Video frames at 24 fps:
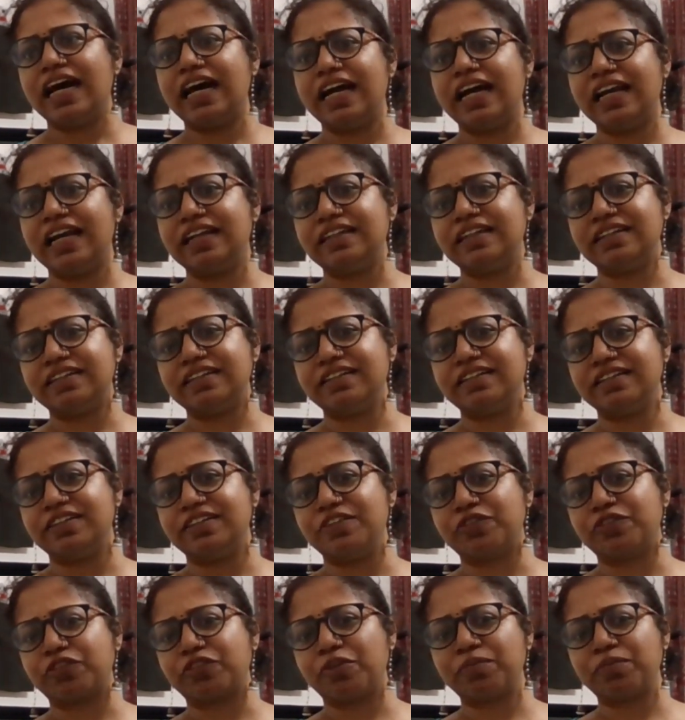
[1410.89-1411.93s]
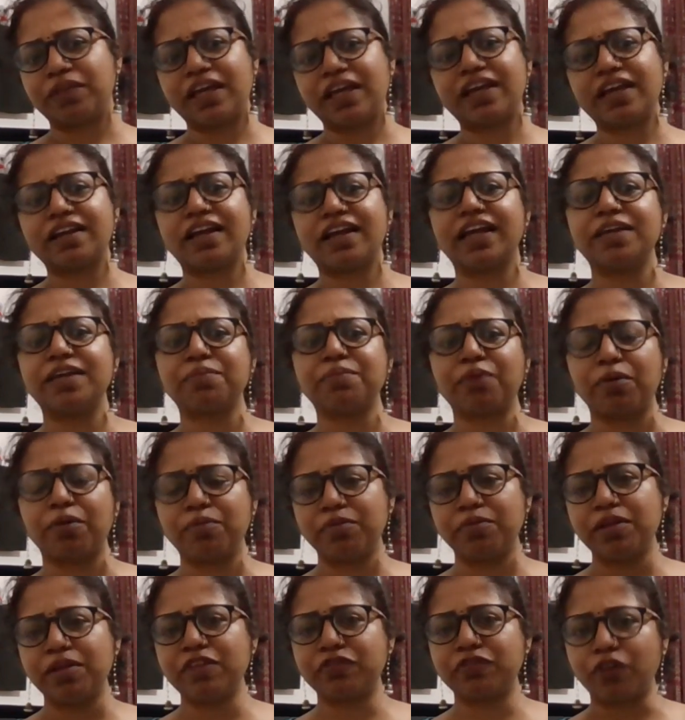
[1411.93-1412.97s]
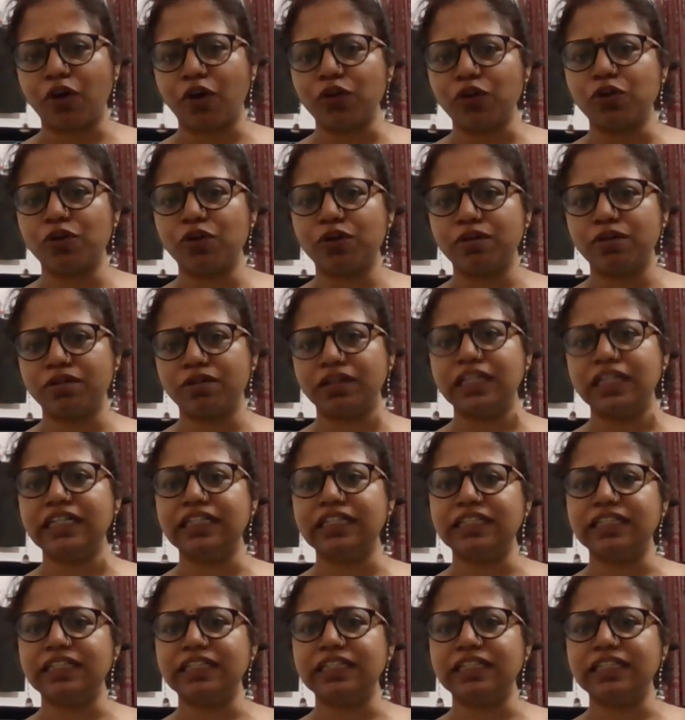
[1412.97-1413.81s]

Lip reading: and from there I probably follow